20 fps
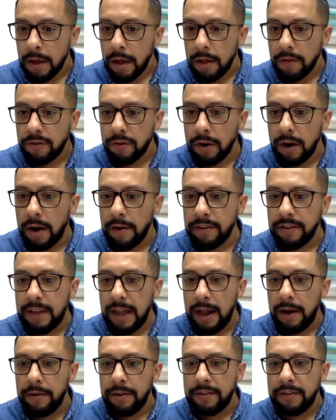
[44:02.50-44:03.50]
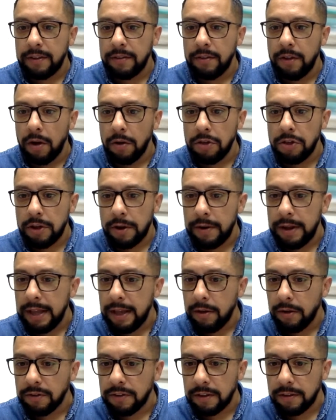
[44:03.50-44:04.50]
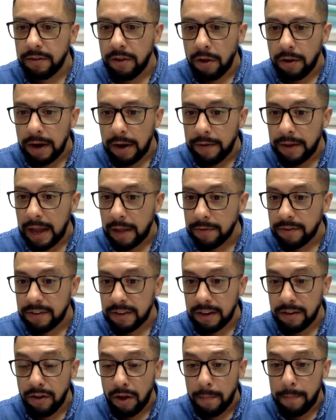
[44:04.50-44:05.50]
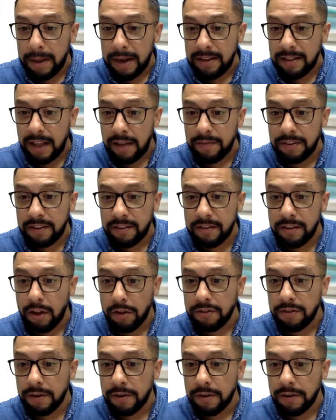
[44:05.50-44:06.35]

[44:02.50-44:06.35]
Solaris Gallery says no. Sherry Eagle says no. Larry Hampton says no. Betty Davis says no.